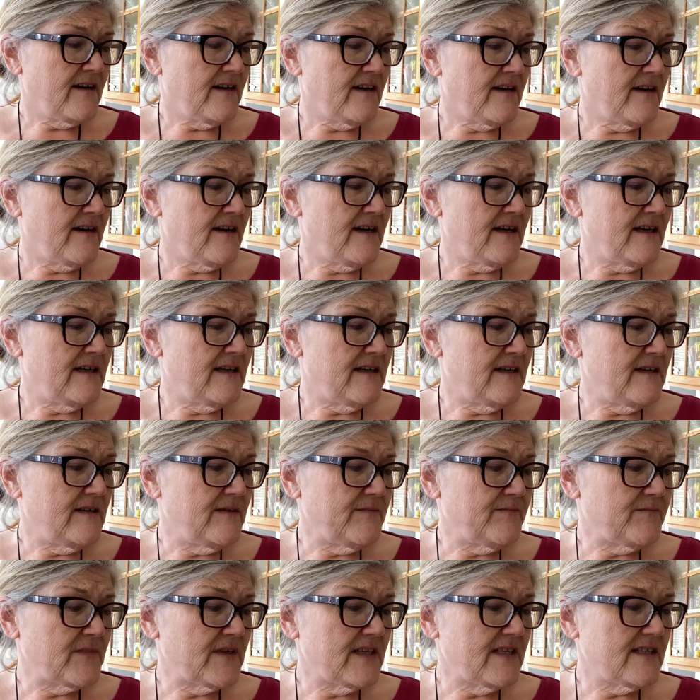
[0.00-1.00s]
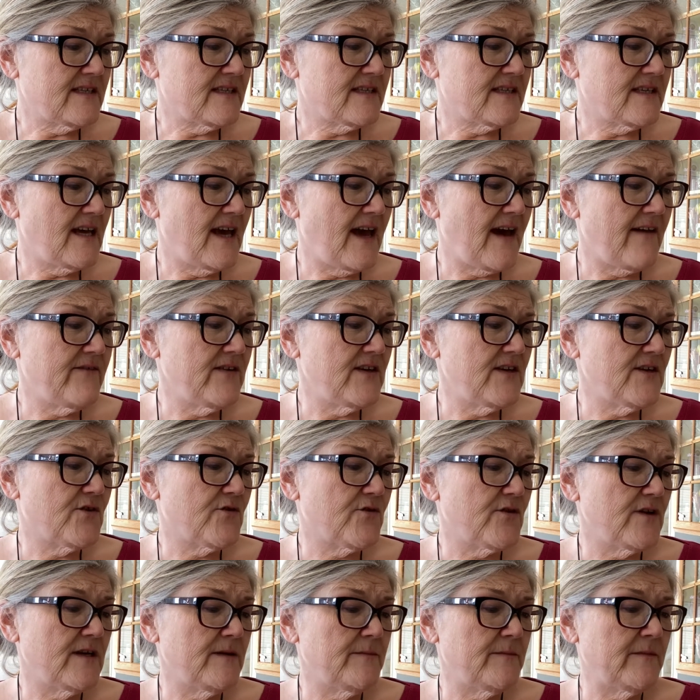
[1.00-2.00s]
Uh, it's heavy
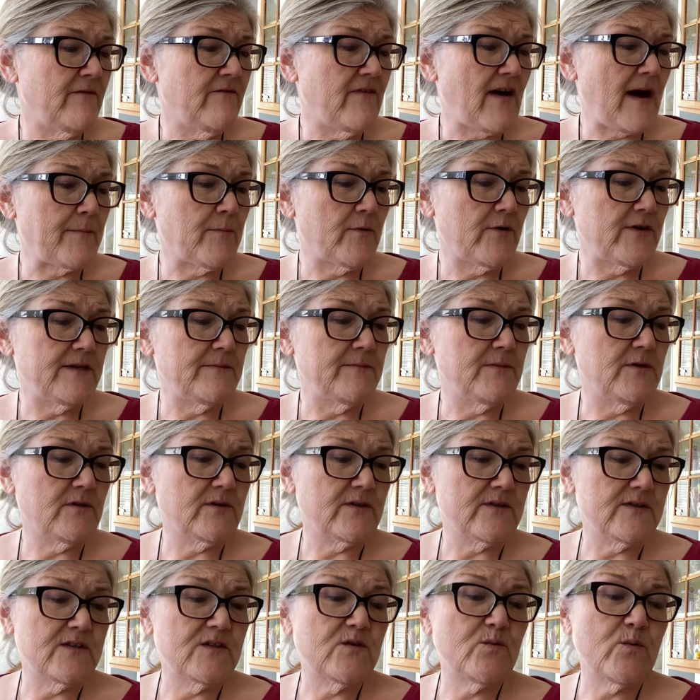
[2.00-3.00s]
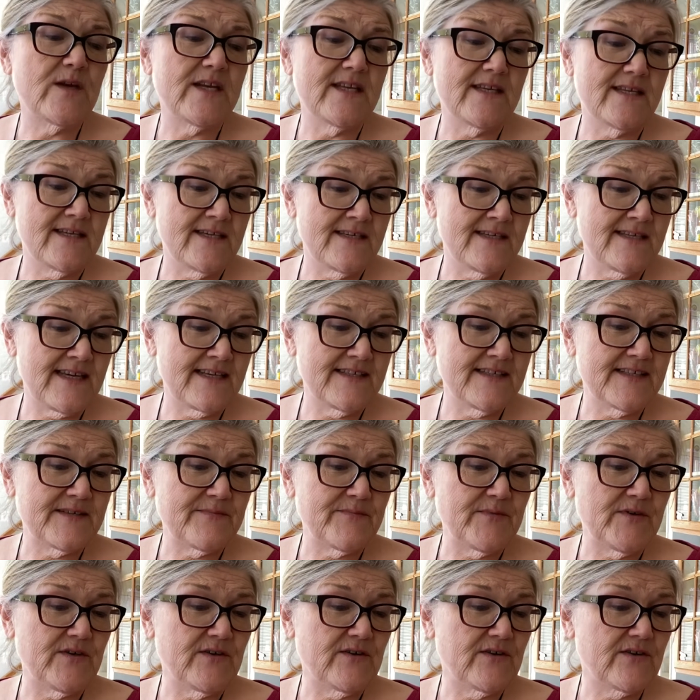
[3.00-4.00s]
cream, evaporated milk, and sweetened condensed
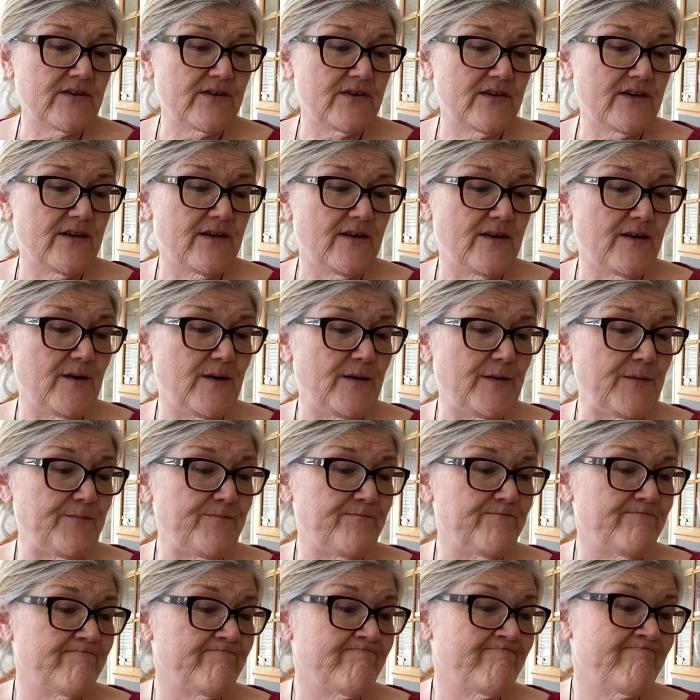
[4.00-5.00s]
milk. Um,